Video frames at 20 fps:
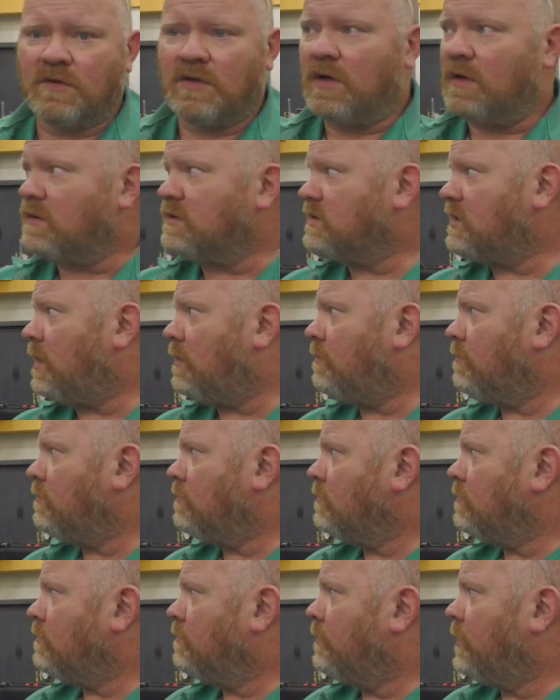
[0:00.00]
You know,
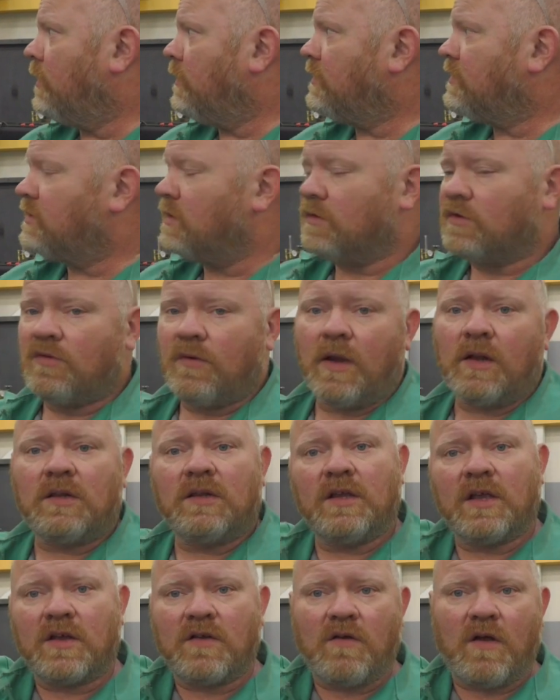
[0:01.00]
some booths are
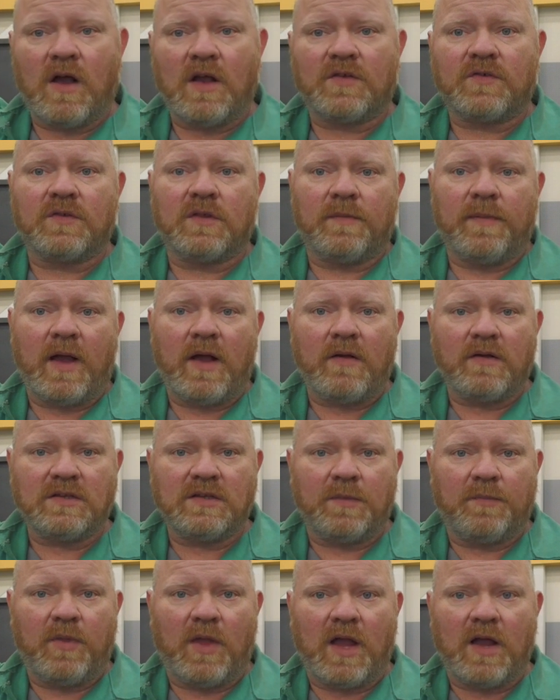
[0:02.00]
directly across from the power
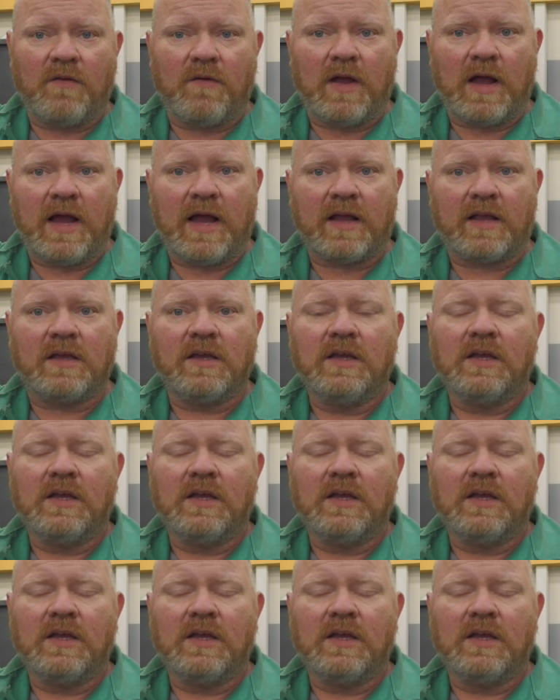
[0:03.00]
supply rack